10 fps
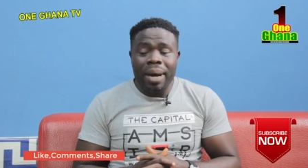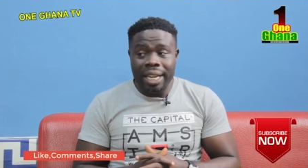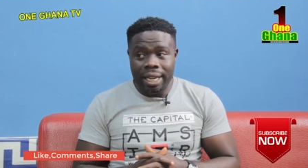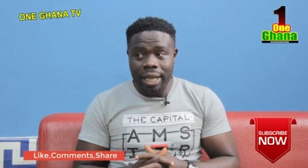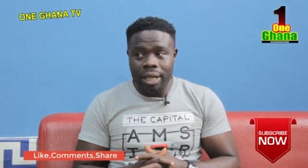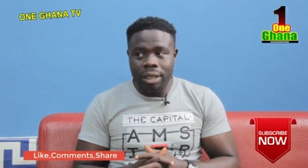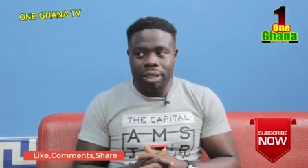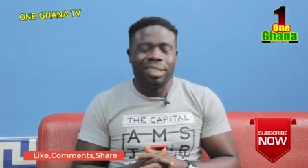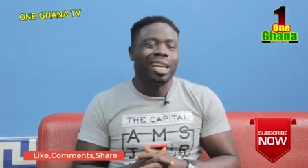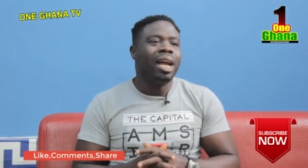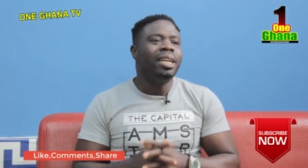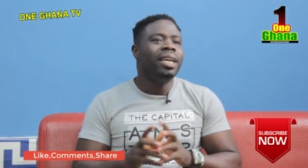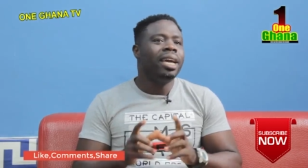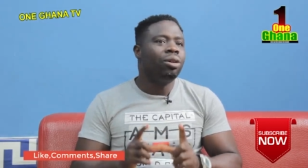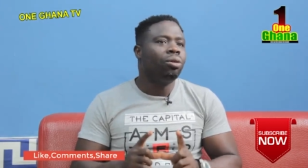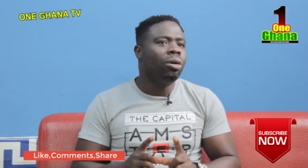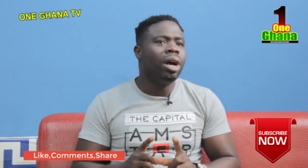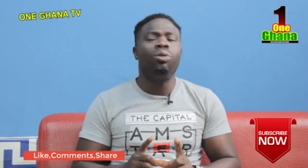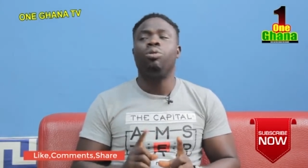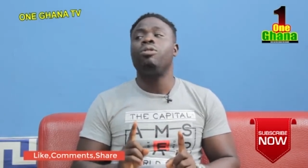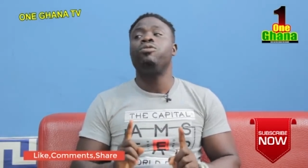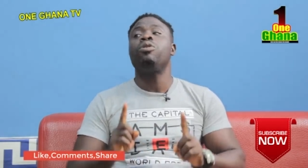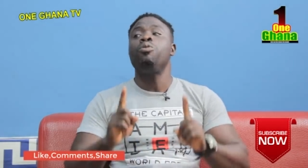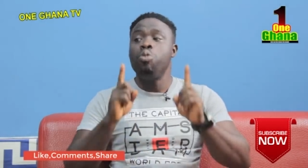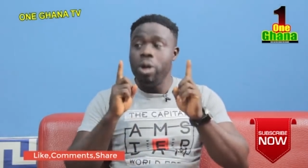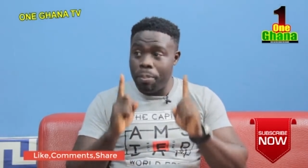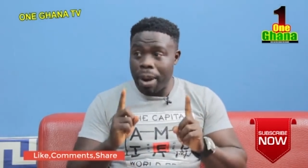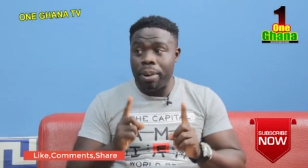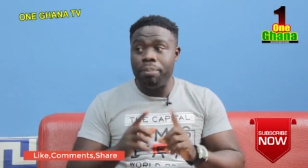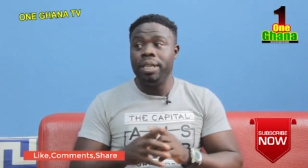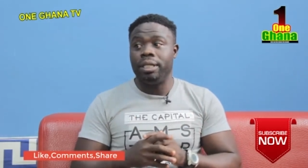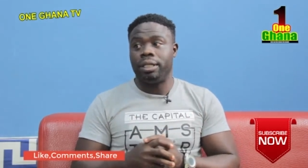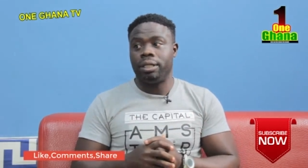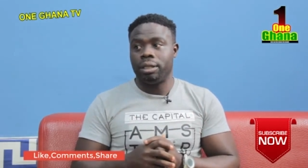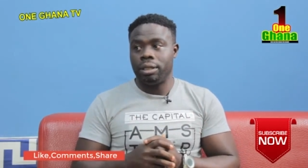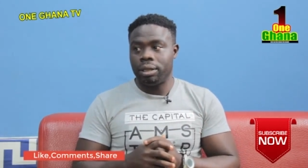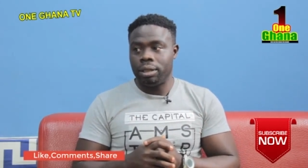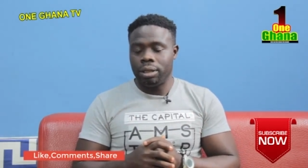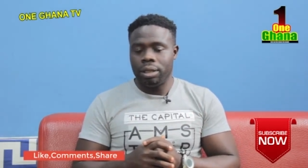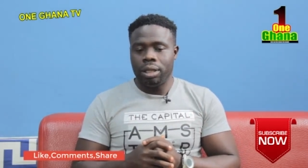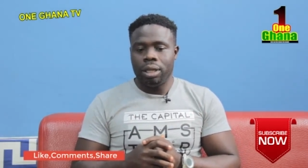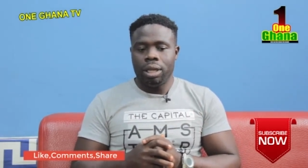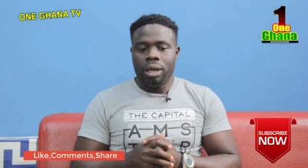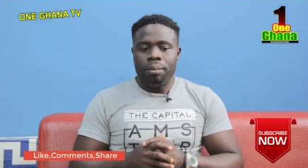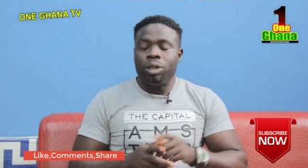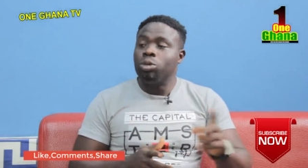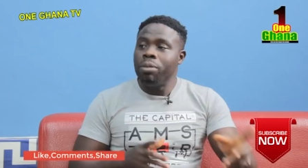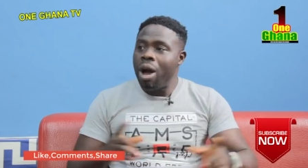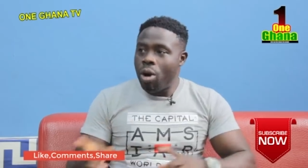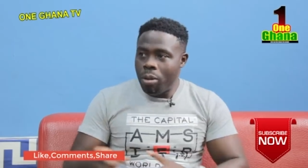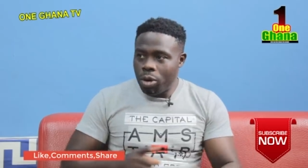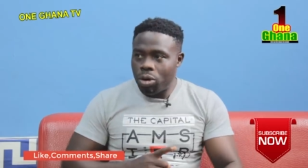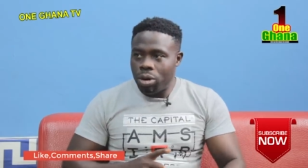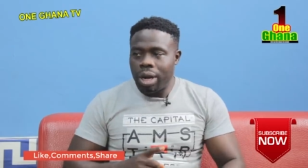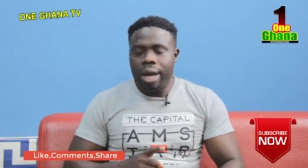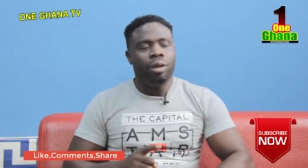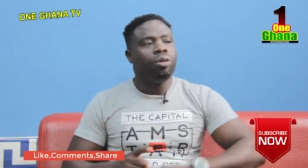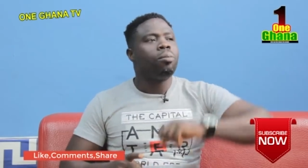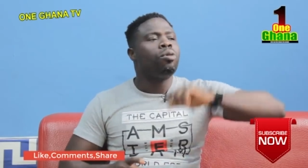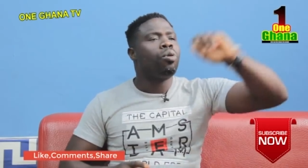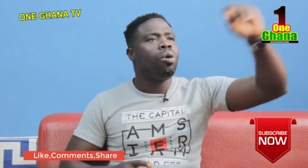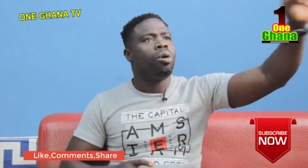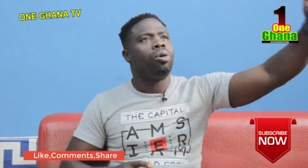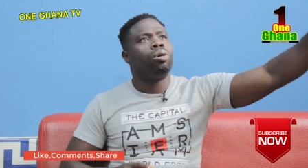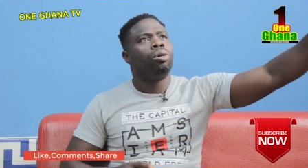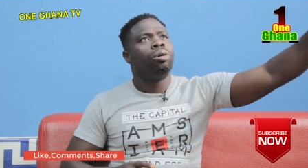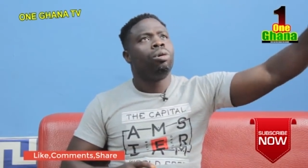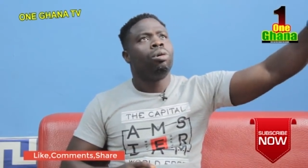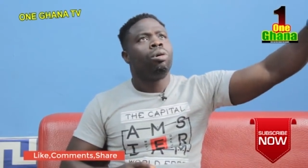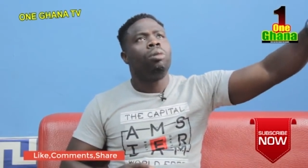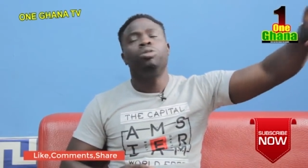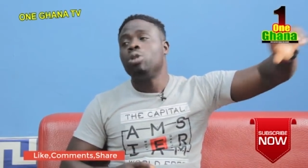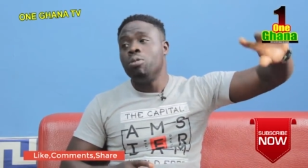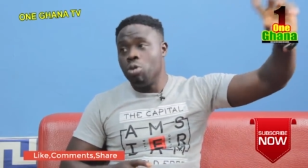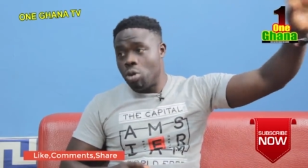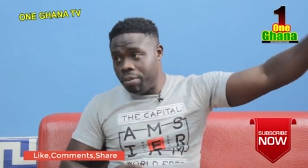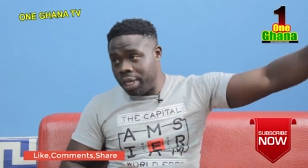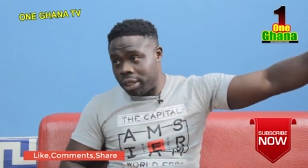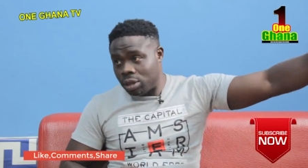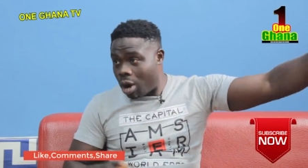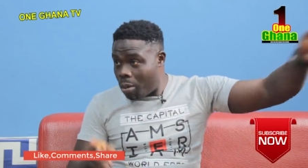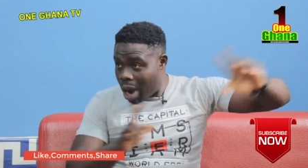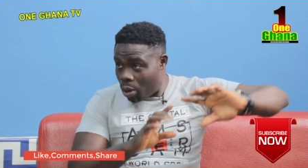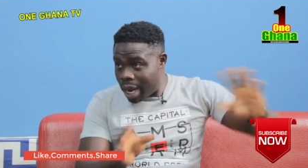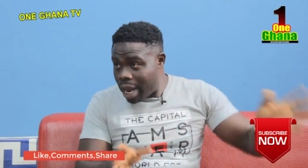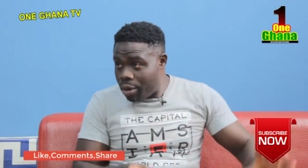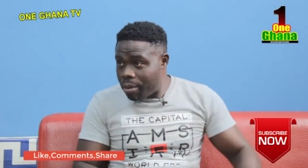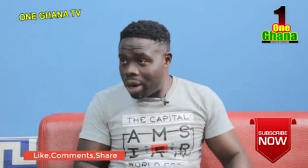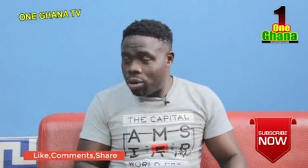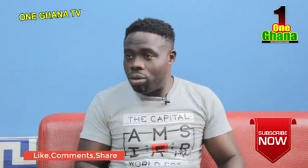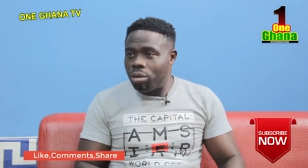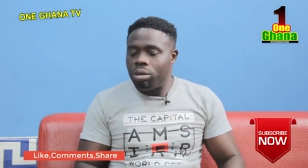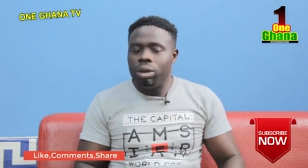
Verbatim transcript: Monday, sad day, no, and call for we Papa Beach. Miss Suma, Omono, and Omo call, Omso Muko Beach, Oman Quay Jumano.